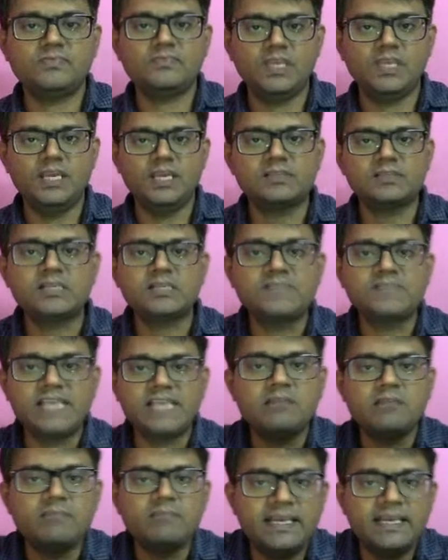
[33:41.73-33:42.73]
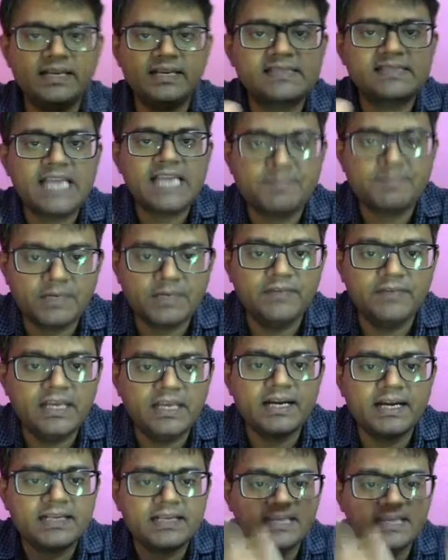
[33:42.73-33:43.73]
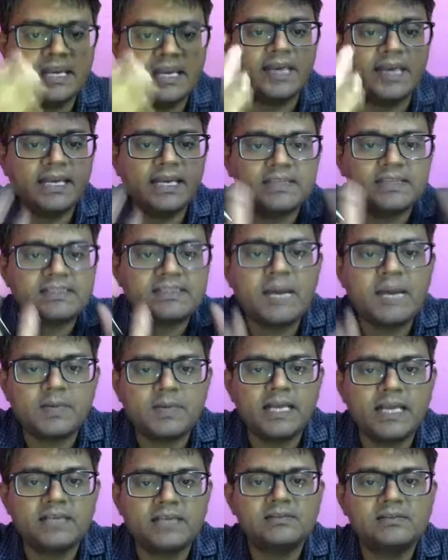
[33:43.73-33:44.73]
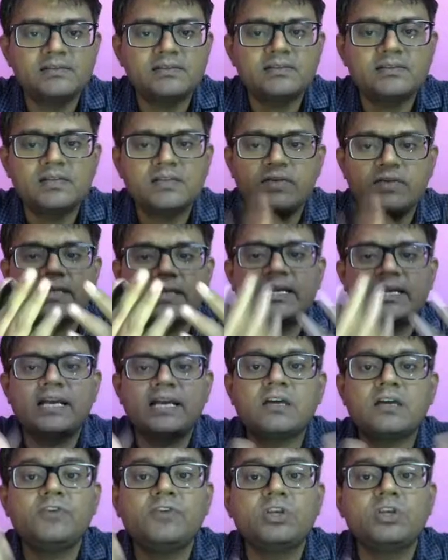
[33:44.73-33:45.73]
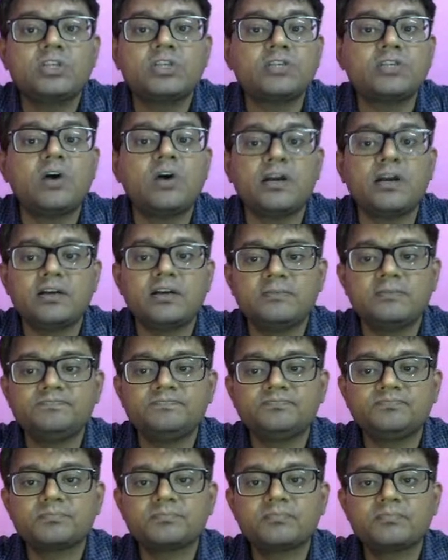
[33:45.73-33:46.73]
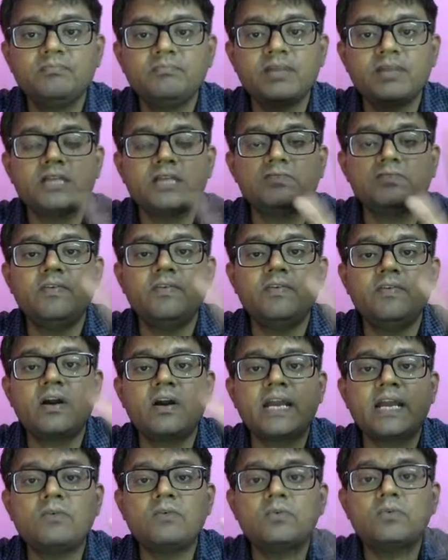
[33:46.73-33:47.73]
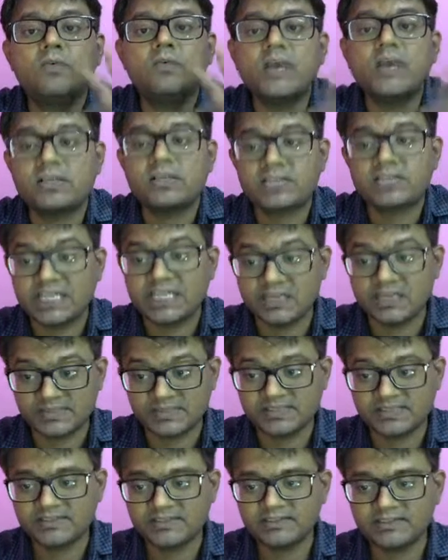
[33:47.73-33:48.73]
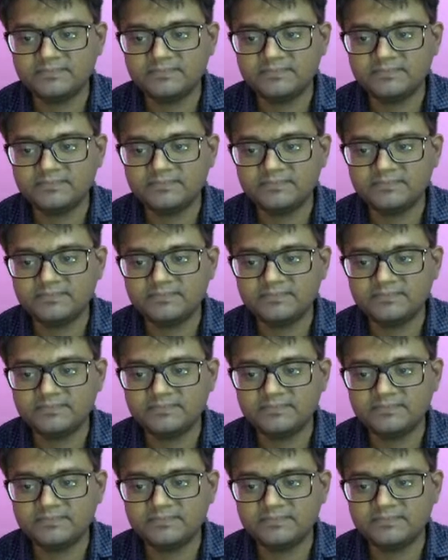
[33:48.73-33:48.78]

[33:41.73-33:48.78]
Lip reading: Instead of saying minus capital V, let us say minus capital X. Now the entire confusion is gone because we will not have two velocity terms.